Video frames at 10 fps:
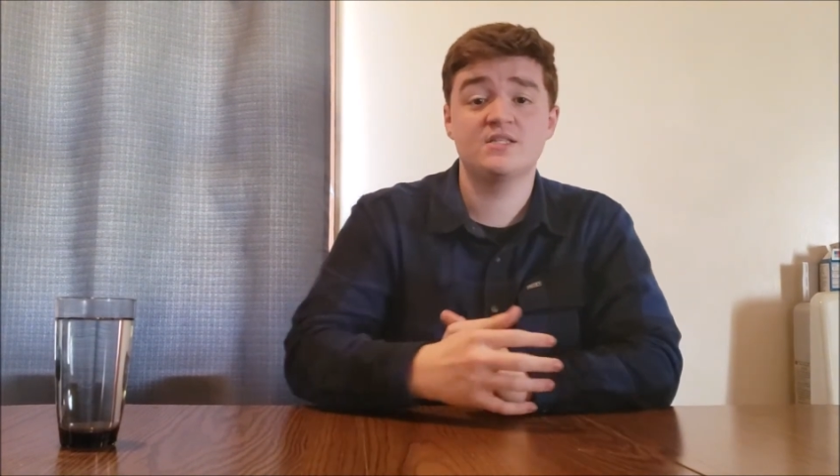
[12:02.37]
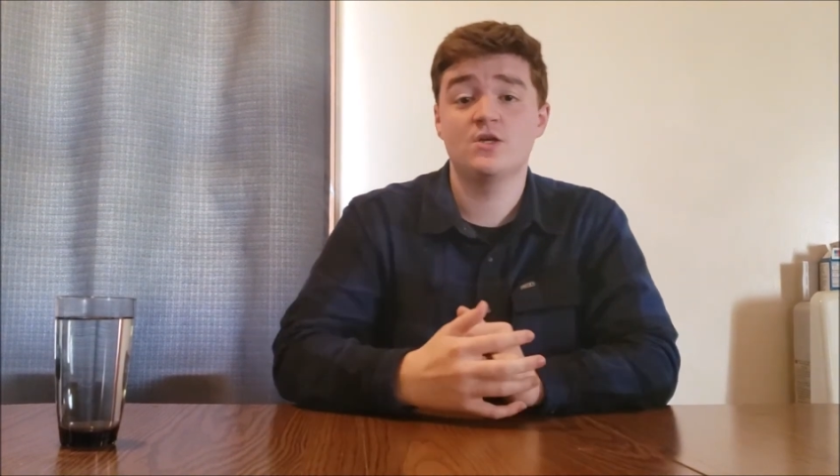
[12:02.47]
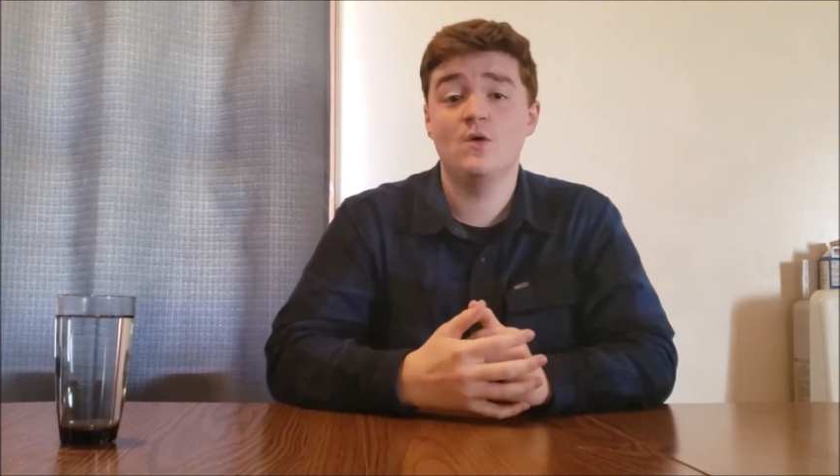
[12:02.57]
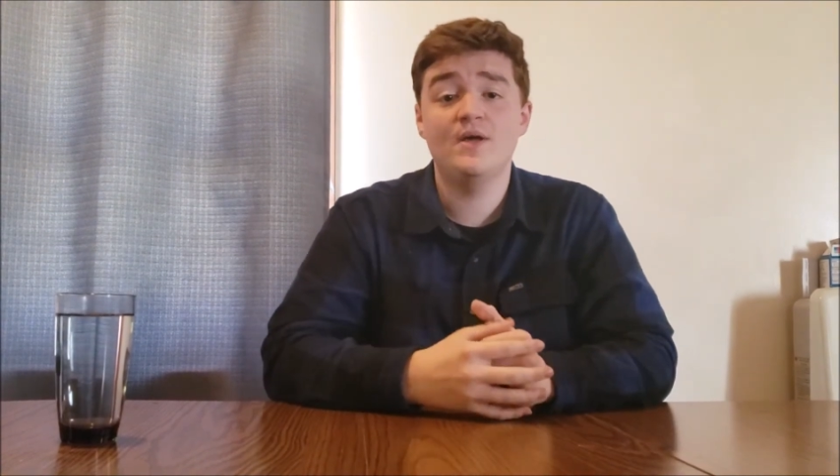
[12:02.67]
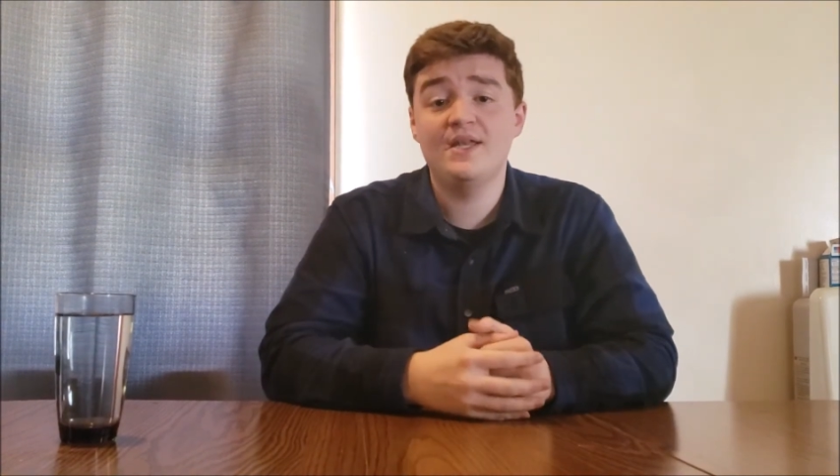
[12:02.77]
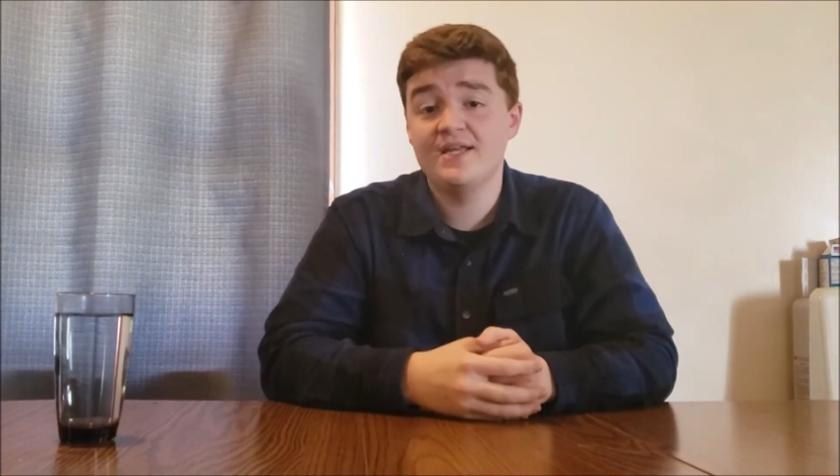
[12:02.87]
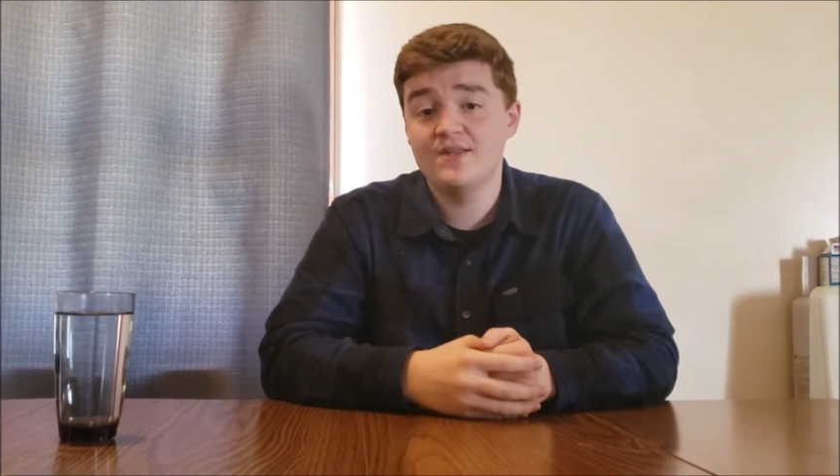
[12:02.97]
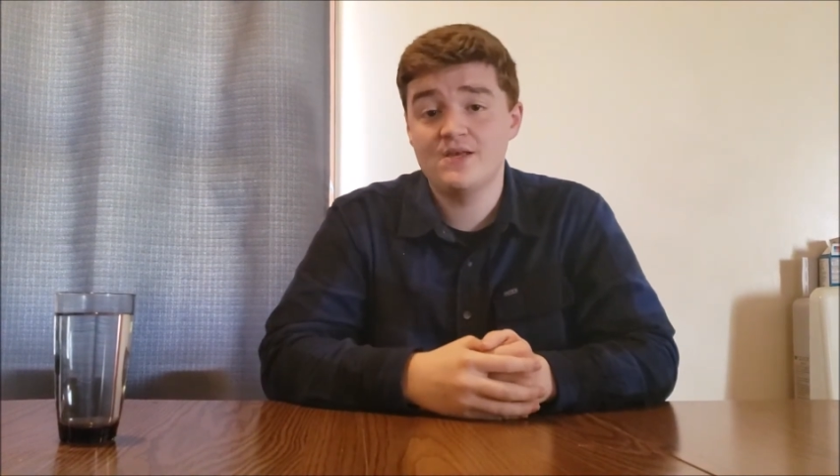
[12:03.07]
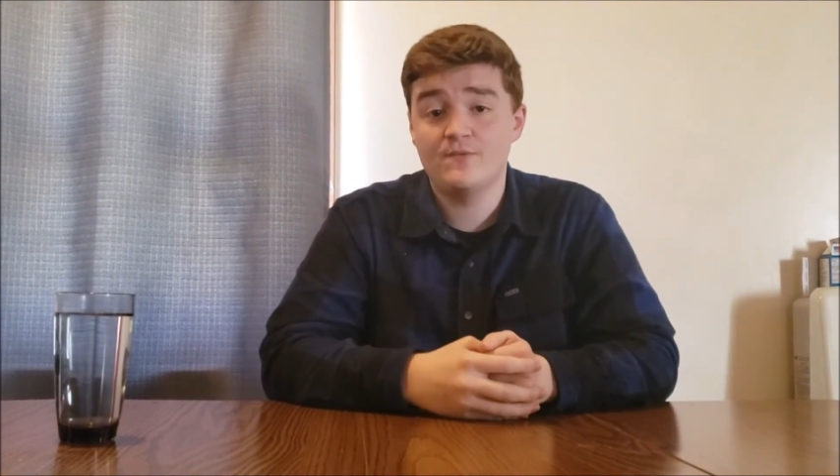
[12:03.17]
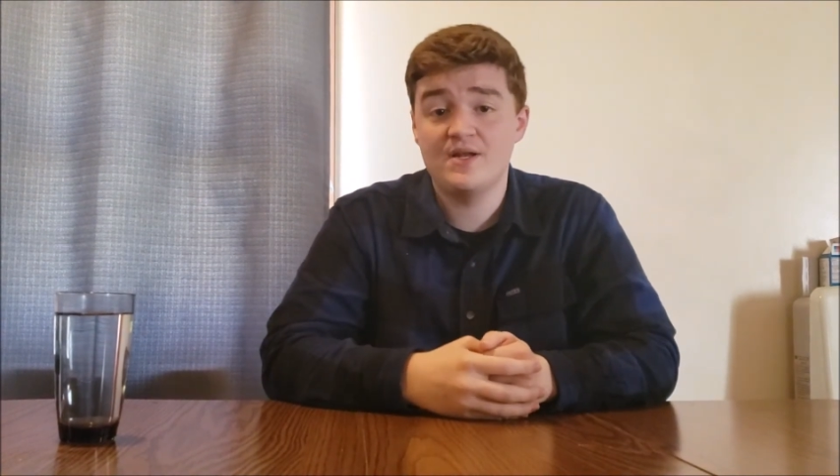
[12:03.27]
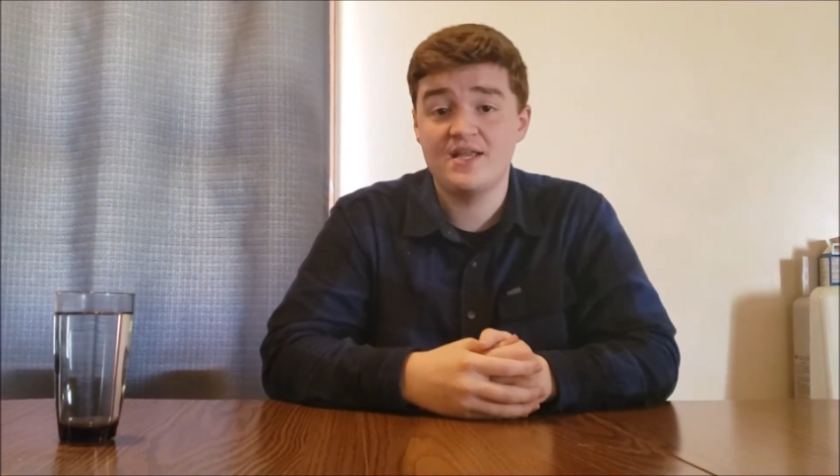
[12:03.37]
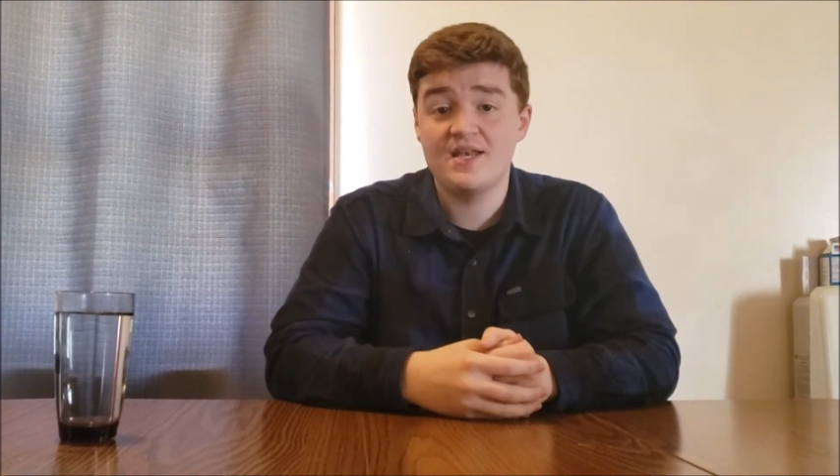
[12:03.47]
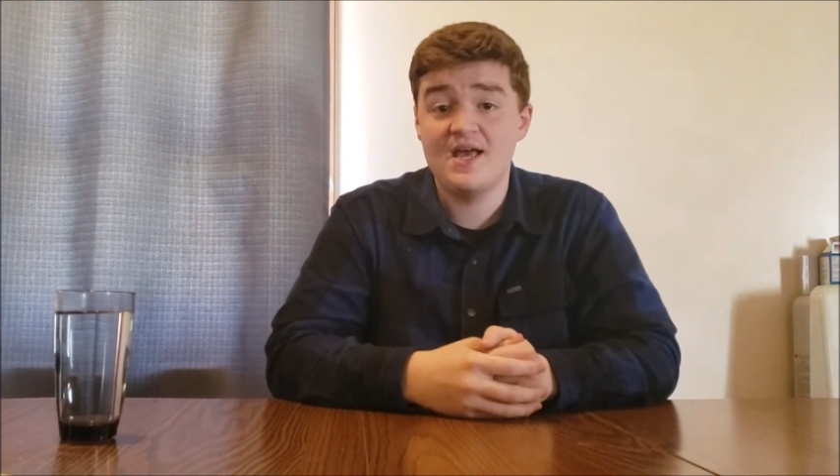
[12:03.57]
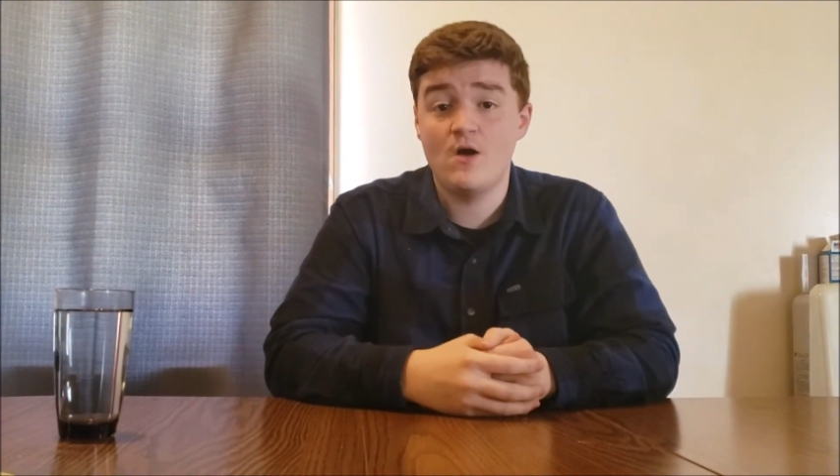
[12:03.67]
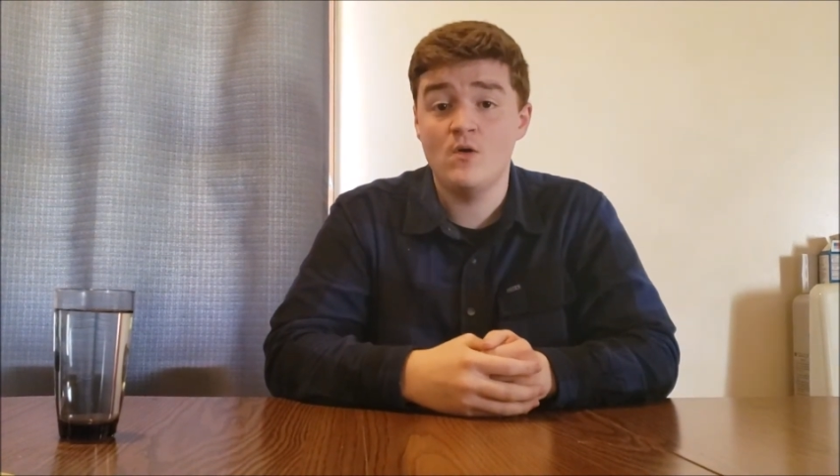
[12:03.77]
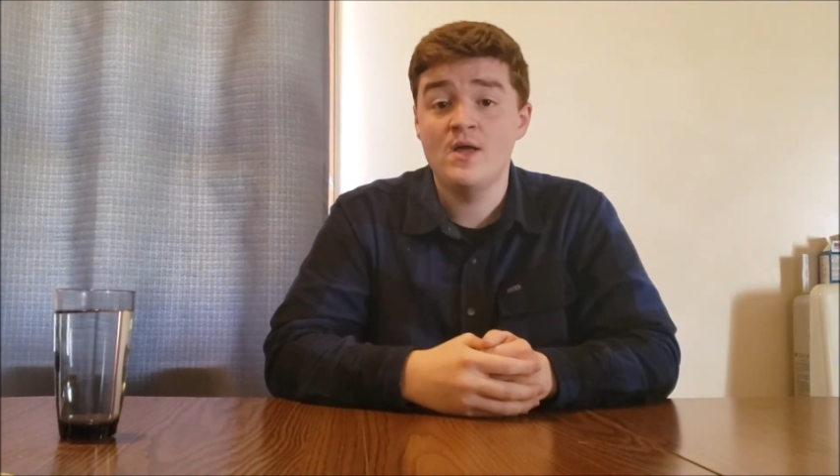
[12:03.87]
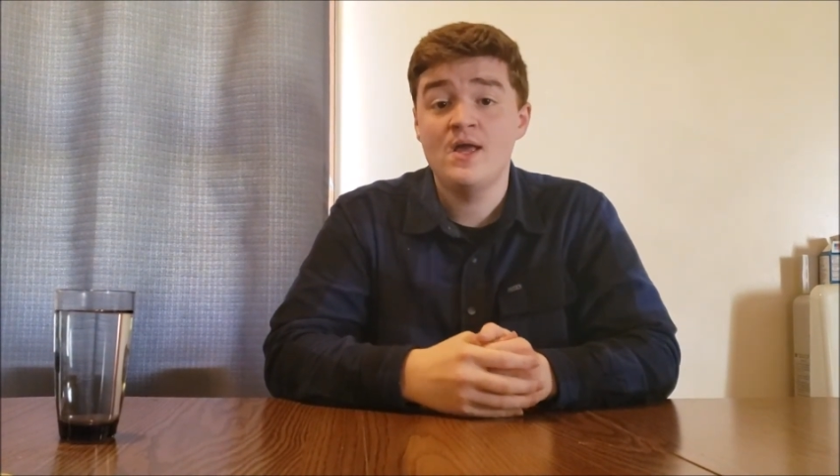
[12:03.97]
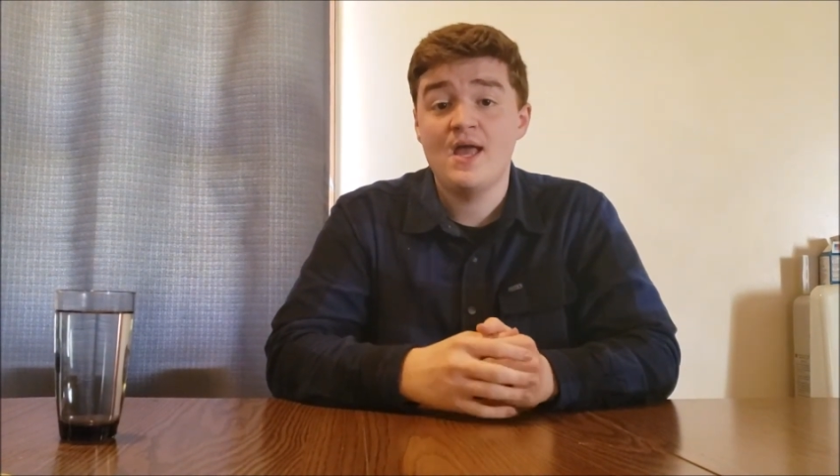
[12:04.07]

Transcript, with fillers: can go ahead and get that ready now